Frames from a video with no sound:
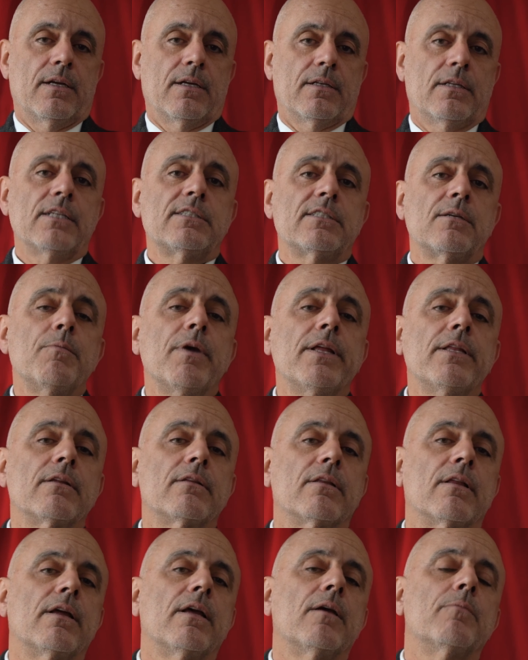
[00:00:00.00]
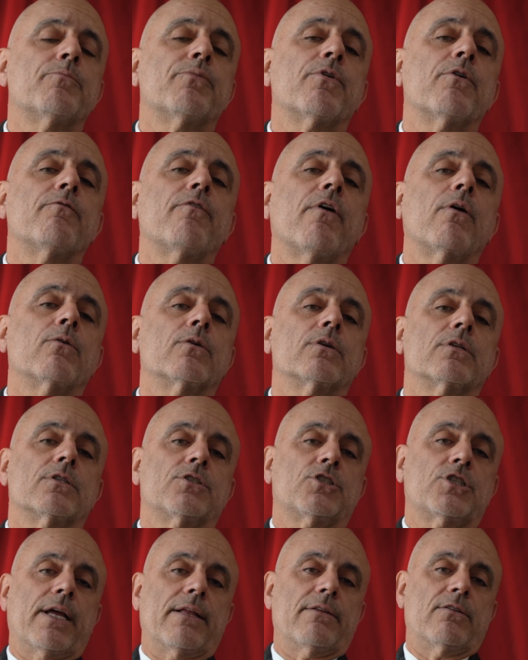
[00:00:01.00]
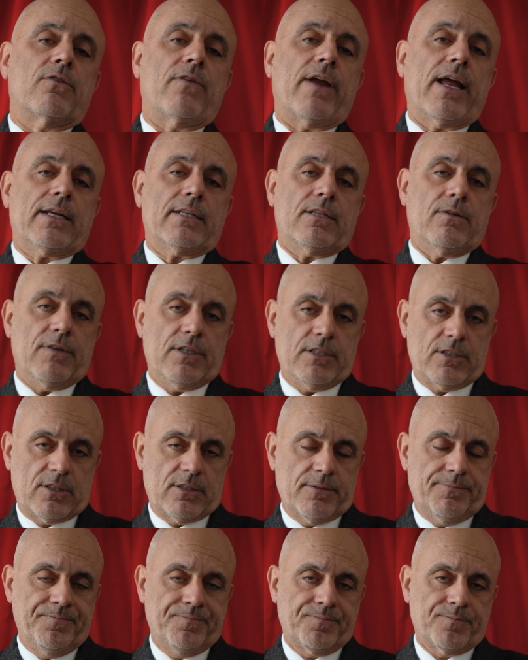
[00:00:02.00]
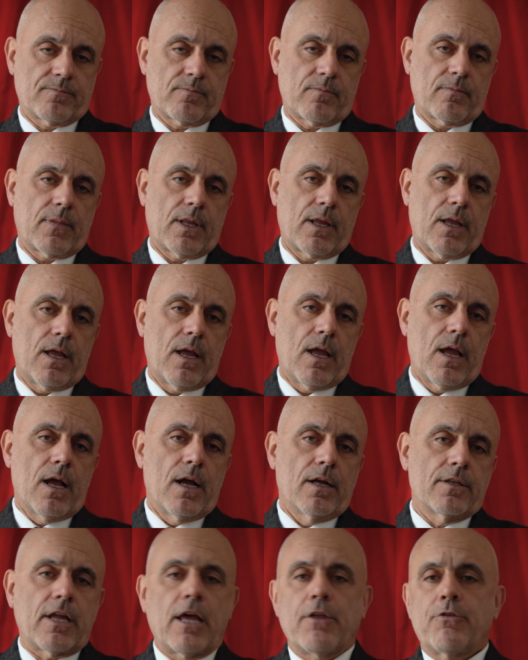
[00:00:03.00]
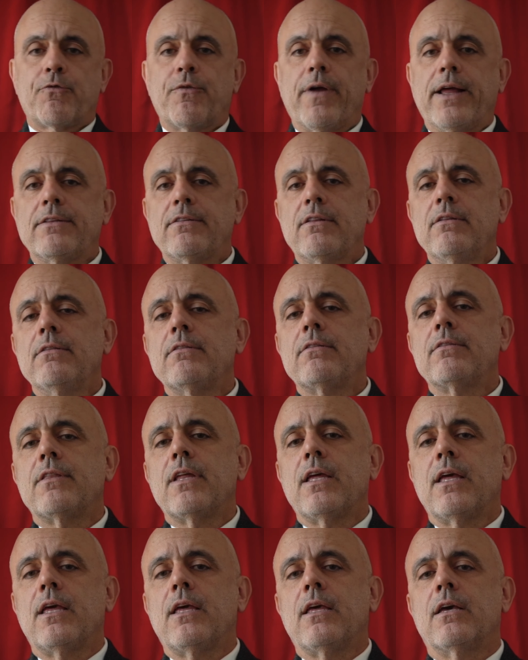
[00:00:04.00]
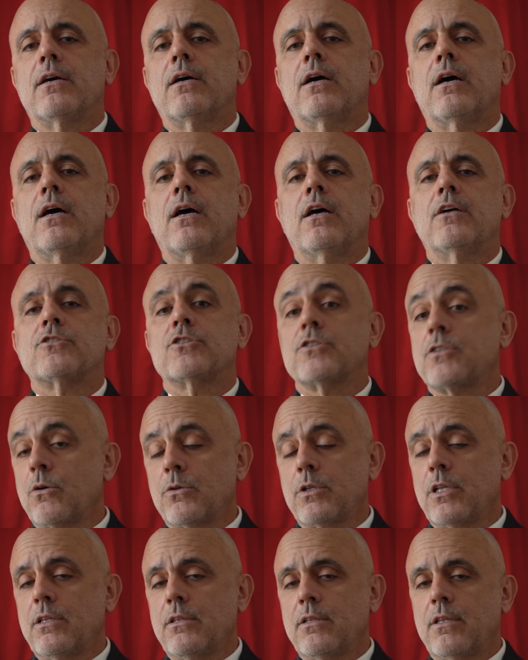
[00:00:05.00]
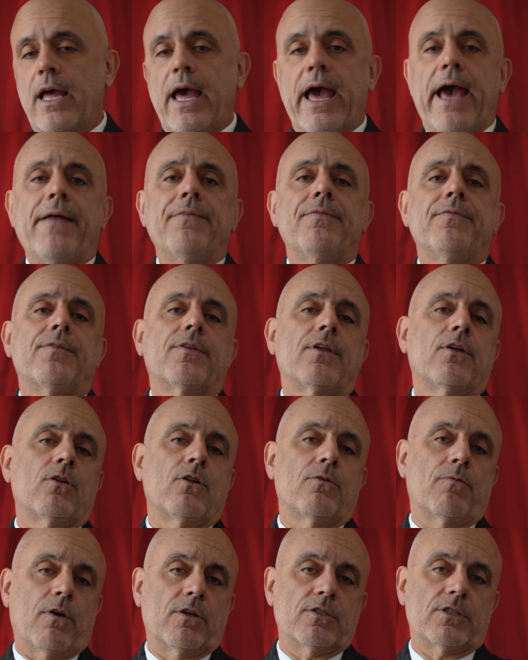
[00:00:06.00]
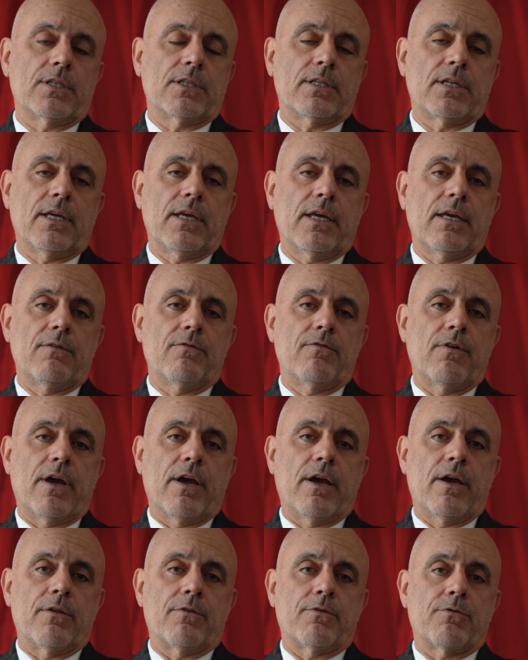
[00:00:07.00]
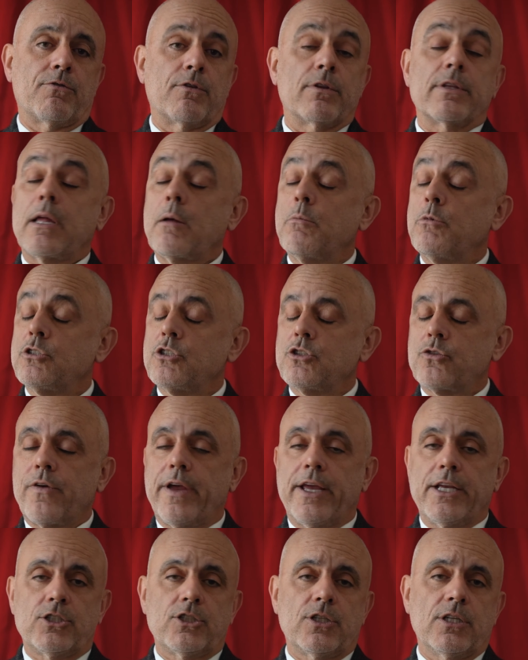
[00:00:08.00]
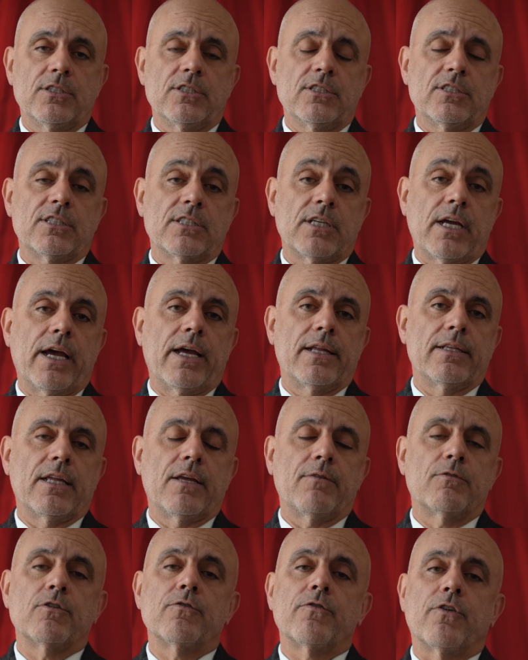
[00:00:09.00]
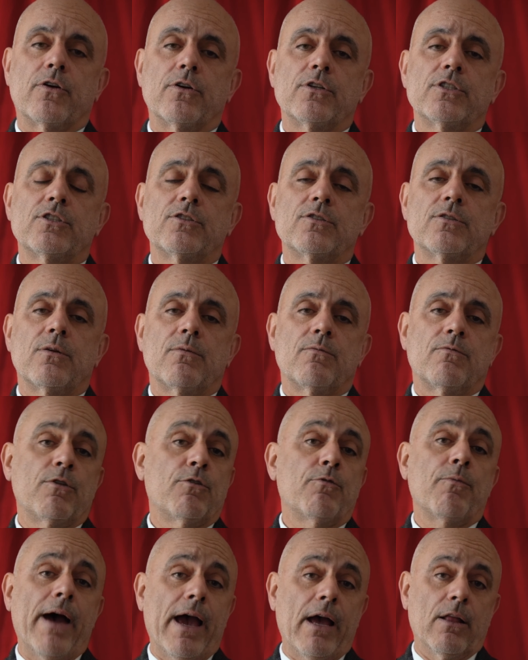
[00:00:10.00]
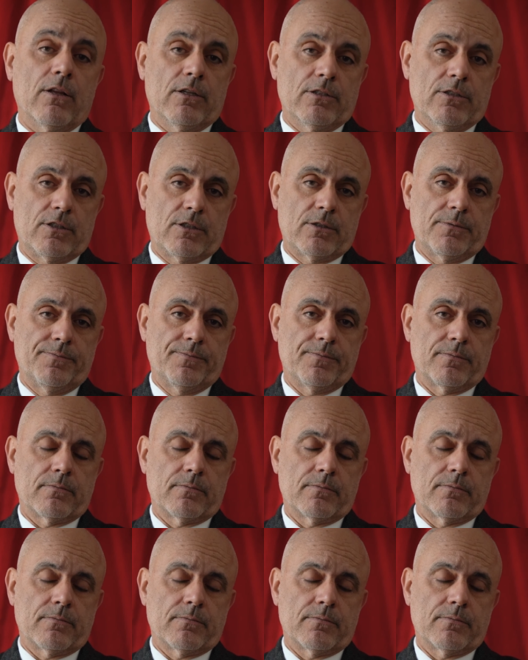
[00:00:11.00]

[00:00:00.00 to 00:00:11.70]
This immediately provoked gender activists. They threatened the uh, student and the university with demonstrations and even worse, with violence.